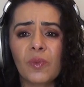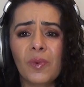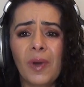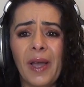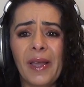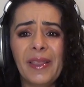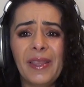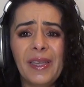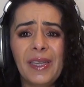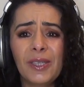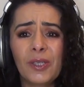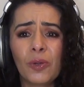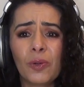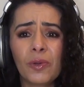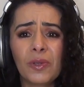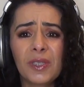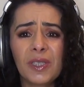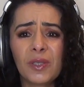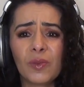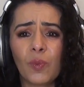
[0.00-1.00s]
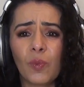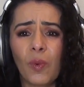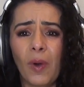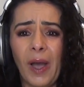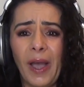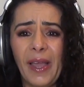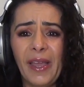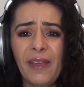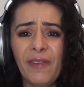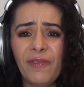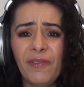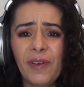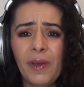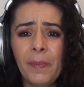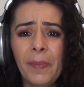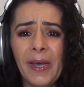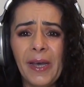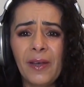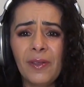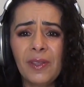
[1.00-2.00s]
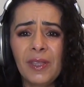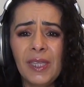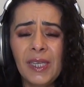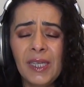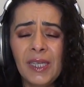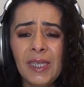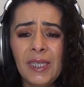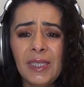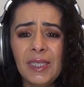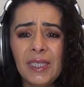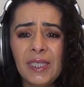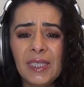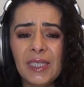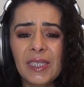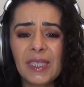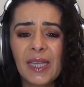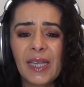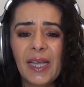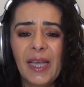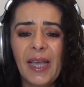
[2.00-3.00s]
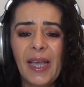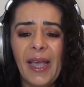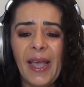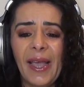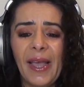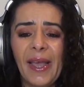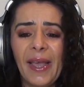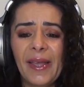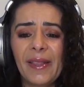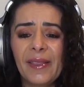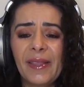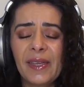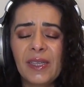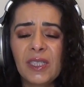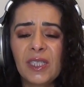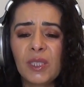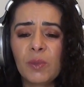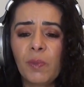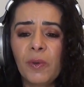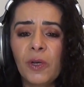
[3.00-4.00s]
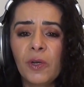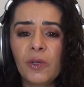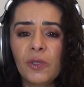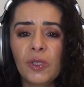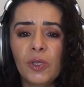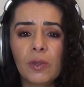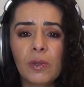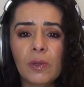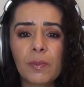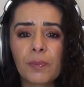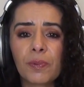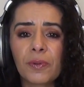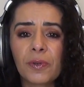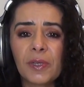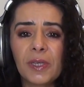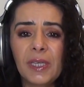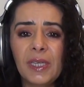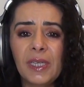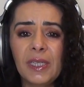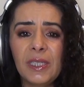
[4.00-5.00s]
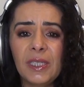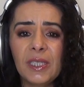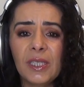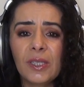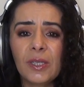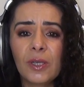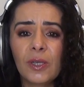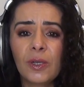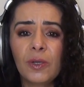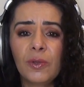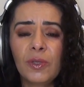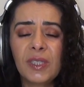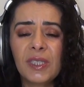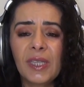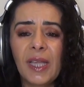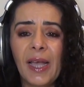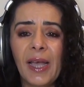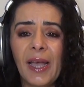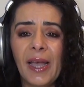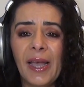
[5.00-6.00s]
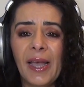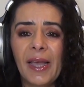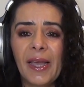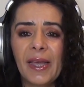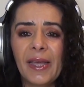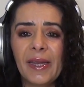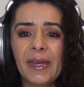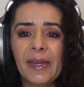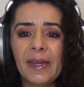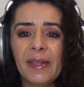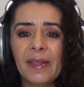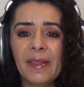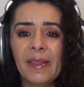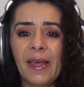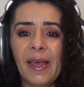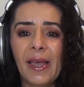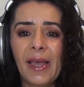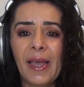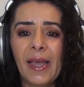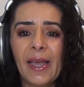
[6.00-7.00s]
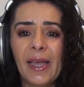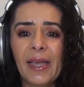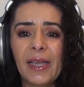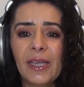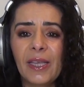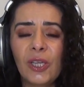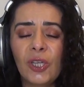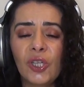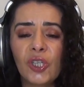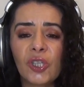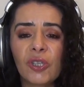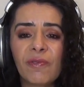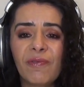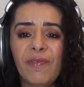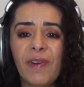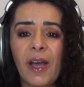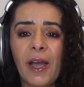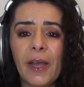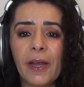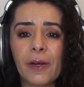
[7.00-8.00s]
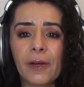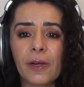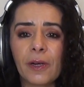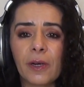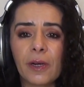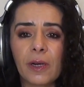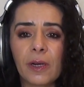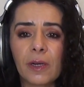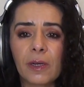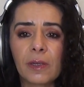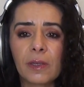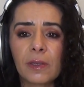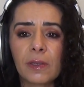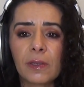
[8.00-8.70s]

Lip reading: I think he told his wife about this, and they spoke to a priest who said that he should fire her.